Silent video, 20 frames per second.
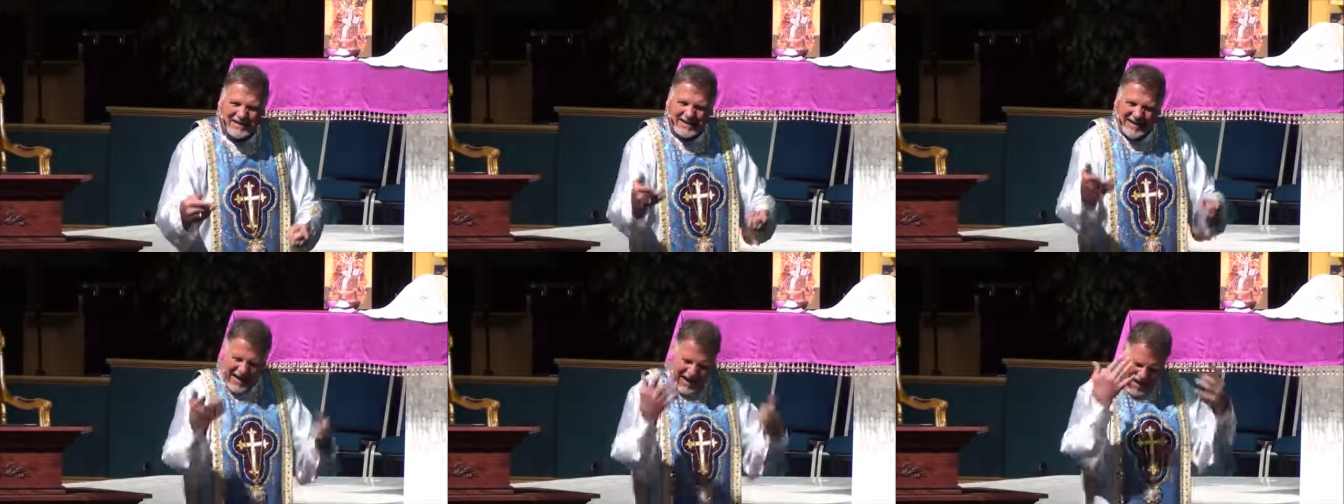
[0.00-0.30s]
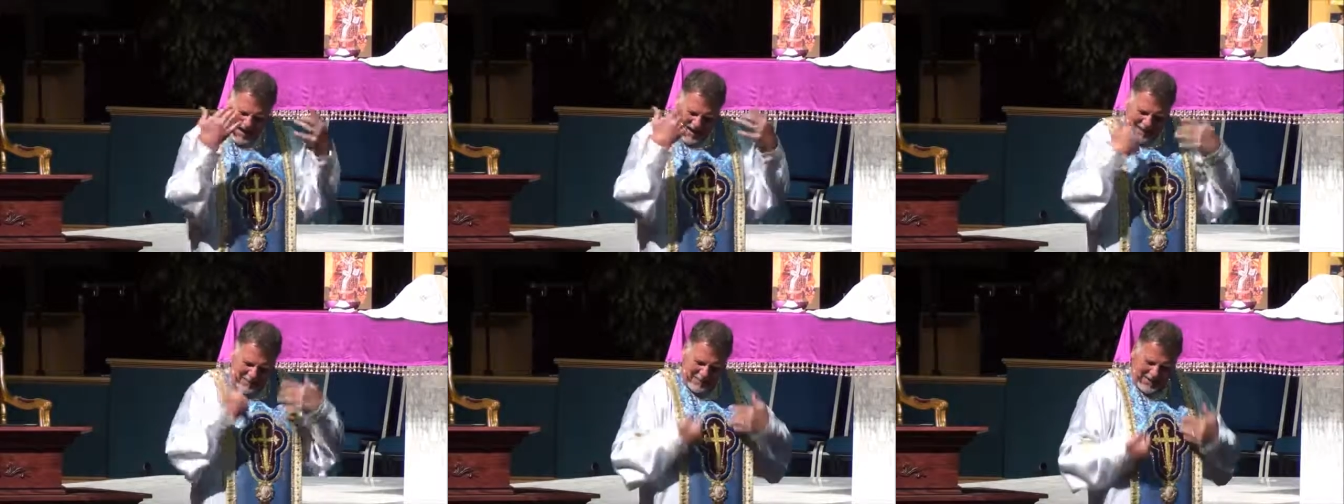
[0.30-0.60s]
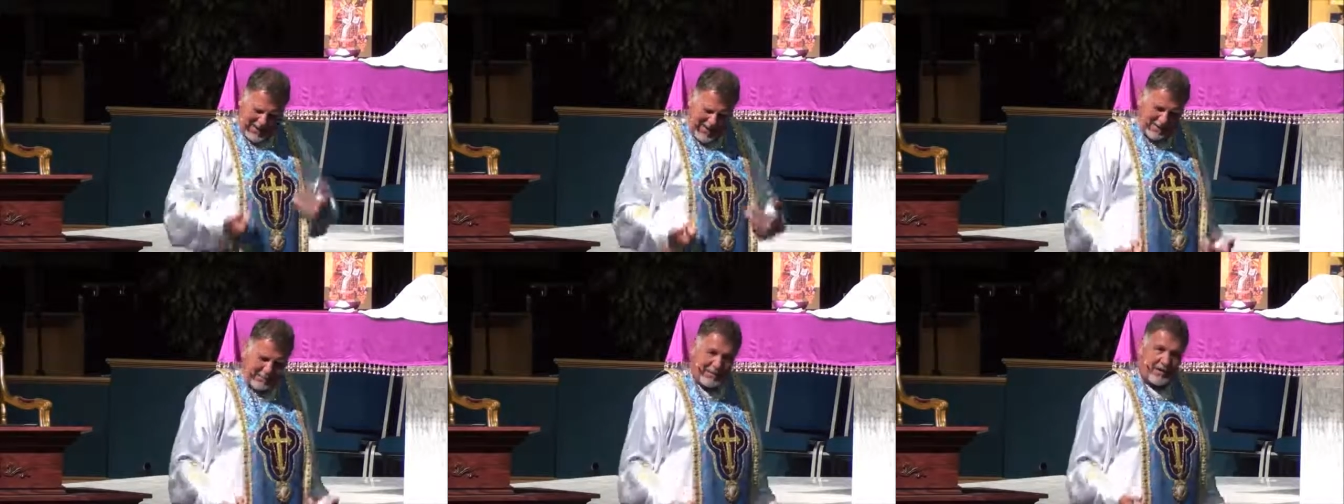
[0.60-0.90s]
said, I am
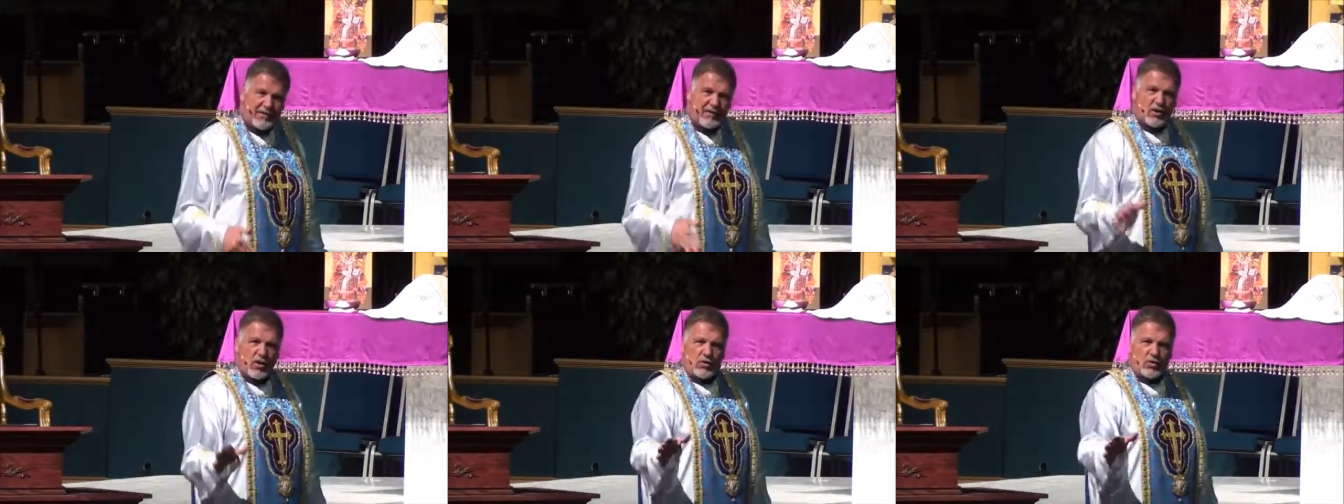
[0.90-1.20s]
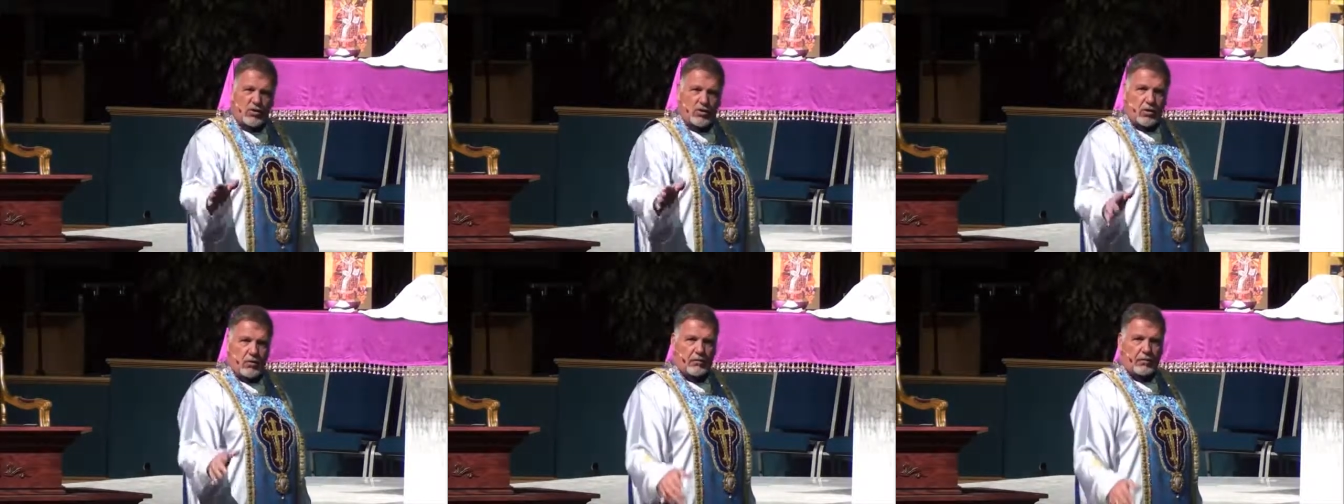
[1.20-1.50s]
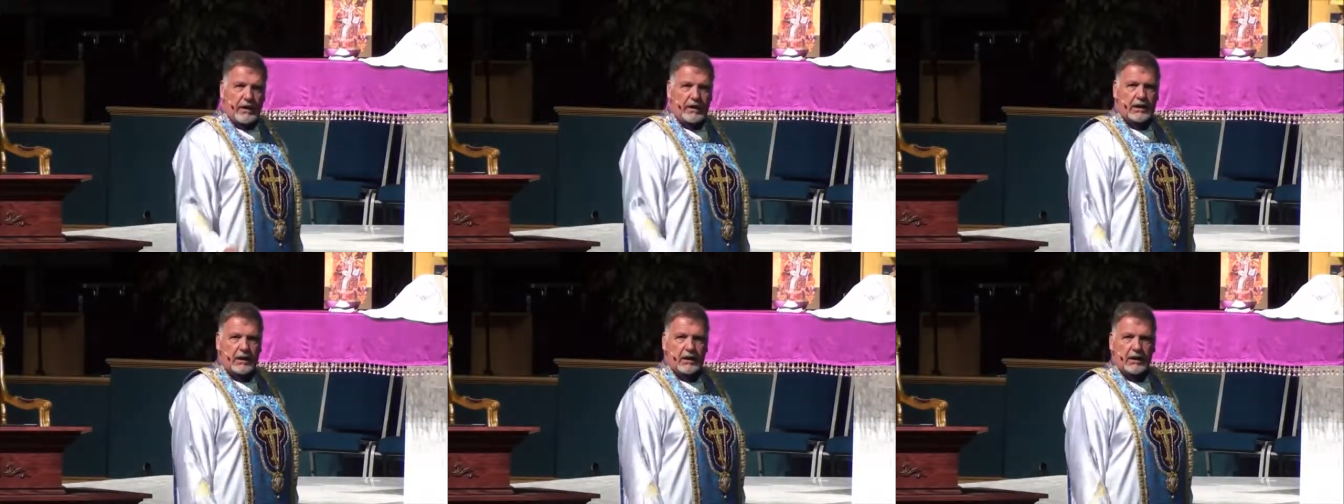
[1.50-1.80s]
him, even though you don't
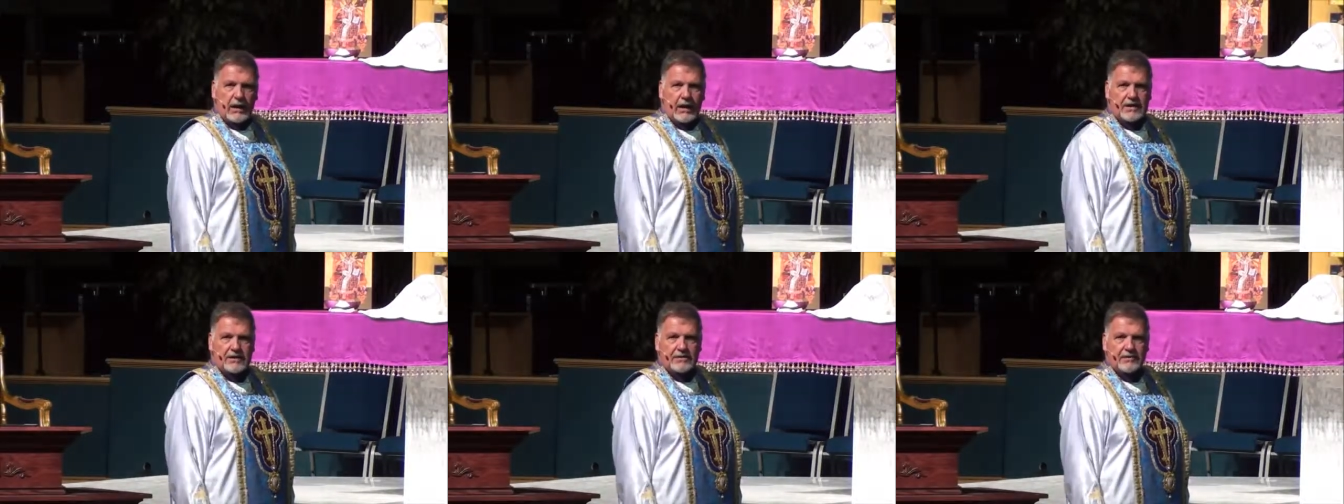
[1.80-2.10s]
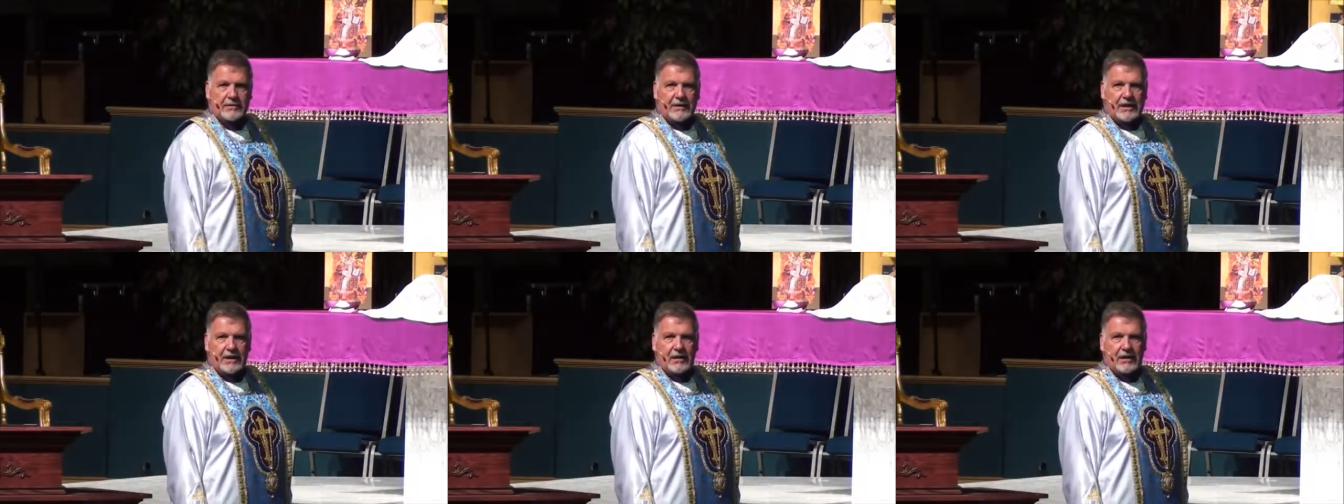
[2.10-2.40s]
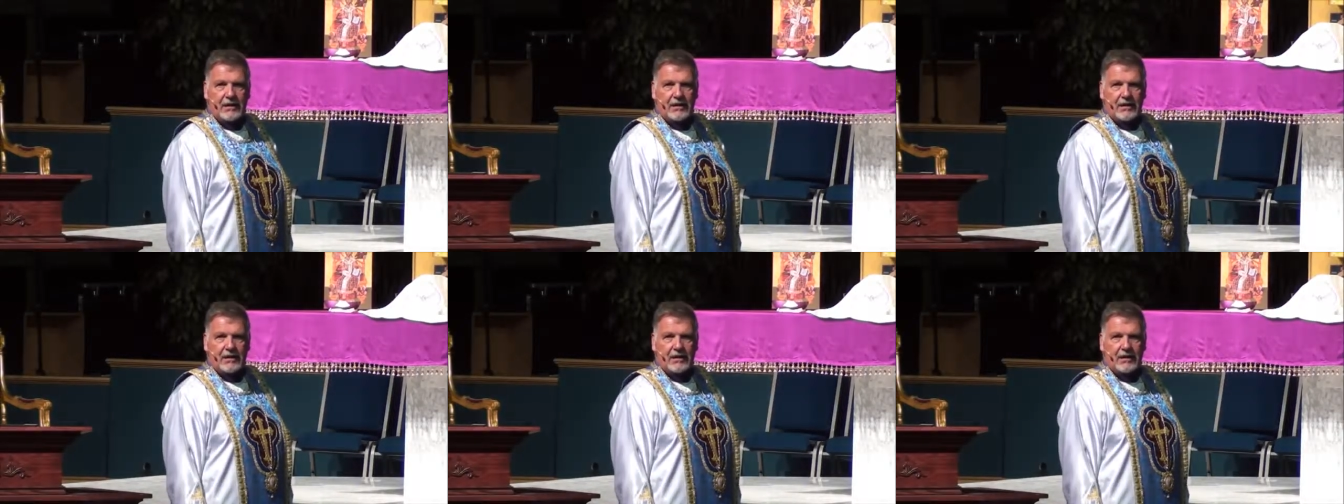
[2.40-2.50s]
recognize me.